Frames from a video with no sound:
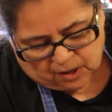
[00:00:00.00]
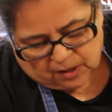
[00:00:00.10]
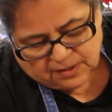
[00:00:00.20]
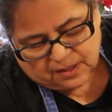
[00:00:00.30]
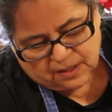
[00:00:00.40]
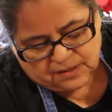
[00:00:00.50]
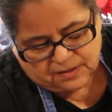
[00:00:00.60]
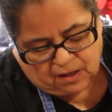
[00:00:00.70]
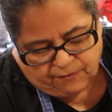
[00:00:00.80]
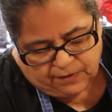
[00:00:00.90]
are
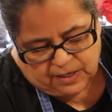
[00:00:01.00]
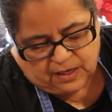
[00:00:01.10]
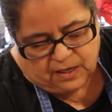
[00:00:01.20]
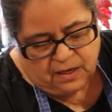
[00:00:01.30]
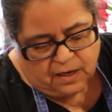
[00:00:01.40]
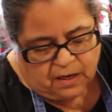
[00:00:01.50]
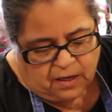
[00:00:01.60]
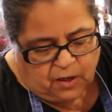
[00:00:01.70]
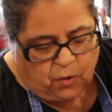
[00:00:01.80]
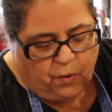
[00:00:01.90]
softening,
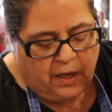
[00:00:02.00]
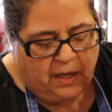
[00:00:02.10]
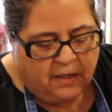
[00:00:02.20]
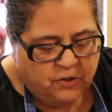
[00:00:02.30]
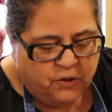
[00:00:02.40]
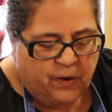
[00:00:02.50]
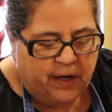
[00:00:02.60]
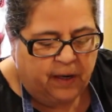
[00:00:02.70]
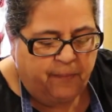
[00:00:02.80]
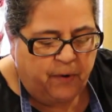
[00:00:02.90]
go ahead and
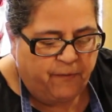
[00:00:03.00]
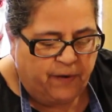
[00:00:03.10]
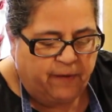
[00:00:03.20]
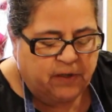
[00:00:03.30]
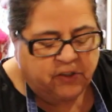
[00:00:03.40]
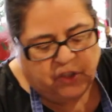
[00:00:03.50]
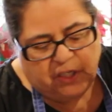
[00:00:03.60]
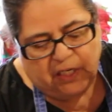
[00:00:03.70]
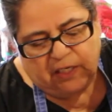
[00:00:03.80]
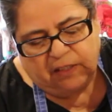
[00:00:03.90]
shred up your favorite
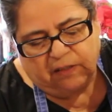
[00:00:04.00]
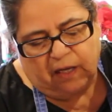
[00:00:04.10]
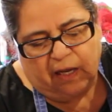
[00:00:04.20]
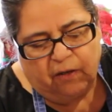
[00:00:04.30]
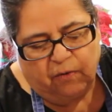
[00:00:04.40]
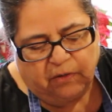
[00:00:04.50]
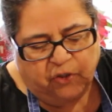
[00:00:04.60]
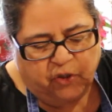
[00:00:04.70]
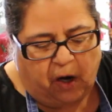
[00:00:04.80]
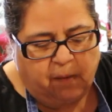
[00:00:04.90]
cheese. I use
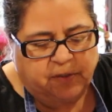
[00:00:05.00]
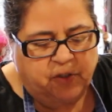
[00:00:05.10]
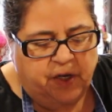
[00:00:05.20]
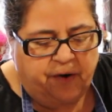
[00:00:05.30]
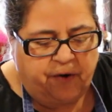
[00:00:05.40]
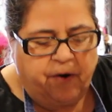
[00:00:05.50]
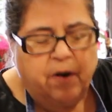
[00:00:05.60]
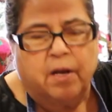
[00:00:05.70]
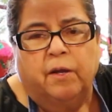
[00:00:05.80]
sharp cheddar.